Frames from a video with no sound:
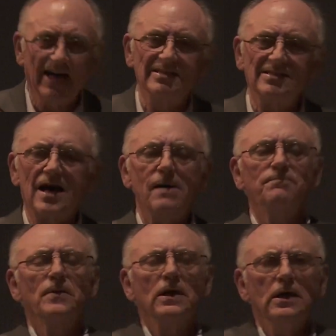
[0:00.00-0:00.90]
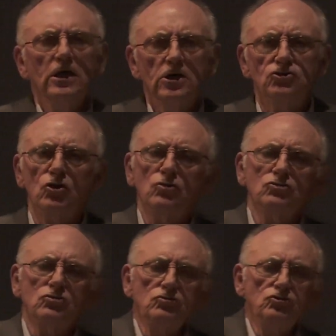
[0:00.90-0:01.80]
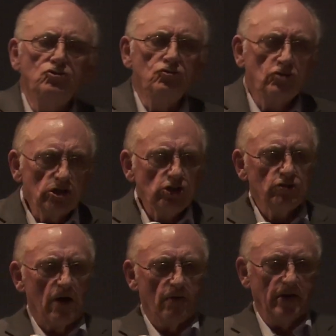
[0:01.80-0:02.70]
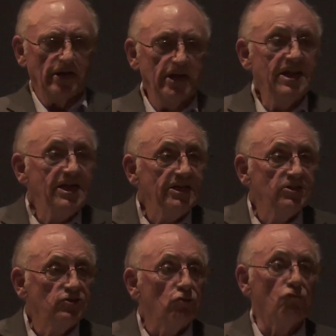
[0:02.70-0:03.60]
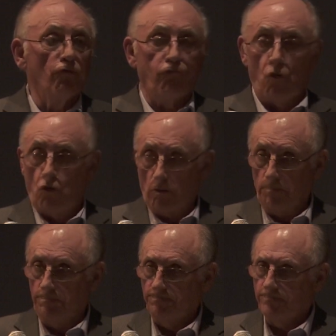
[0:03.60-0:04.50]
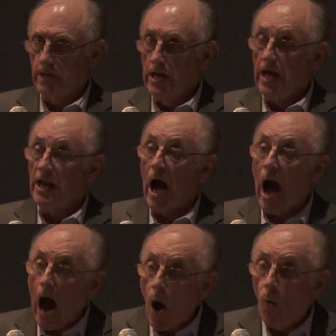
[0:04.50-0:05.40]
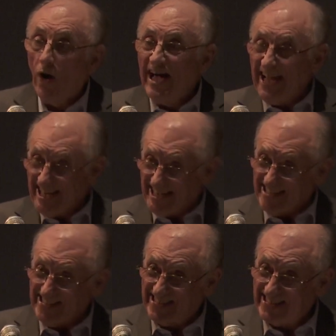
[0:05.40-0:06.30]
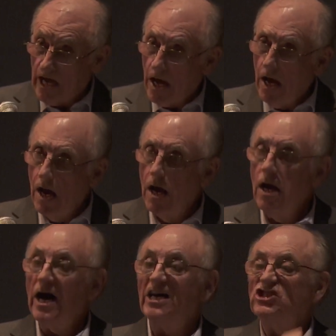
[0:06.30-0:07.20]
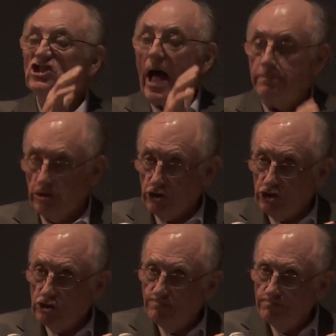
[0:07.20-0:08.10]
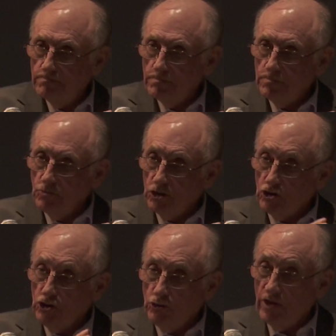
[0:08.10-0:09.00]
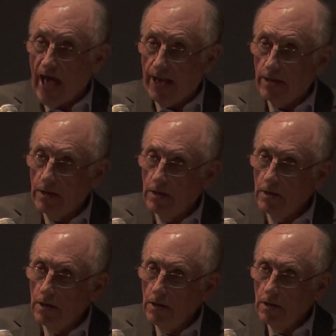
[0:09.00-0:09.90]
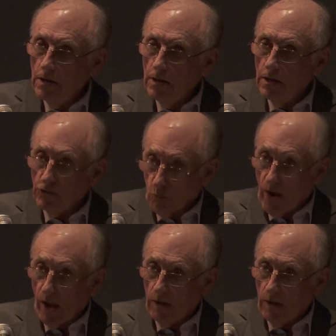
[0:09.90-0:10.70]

to stop. And so the judiciary needs reform in how it is established. And we can do that as well.